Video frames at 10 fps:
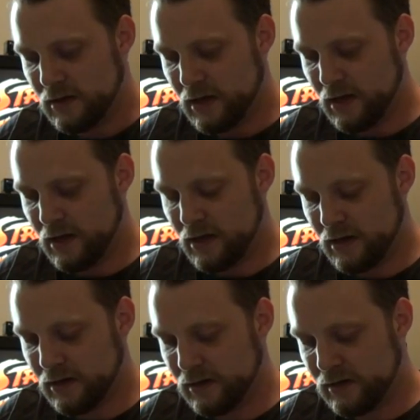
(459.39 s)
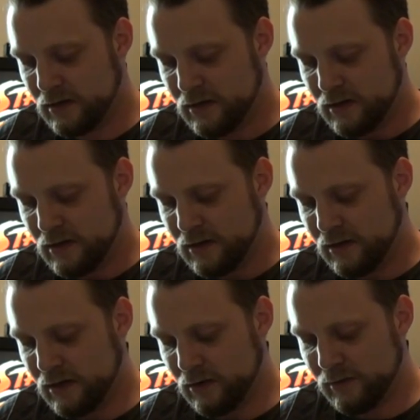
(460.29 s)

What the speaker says: and you know,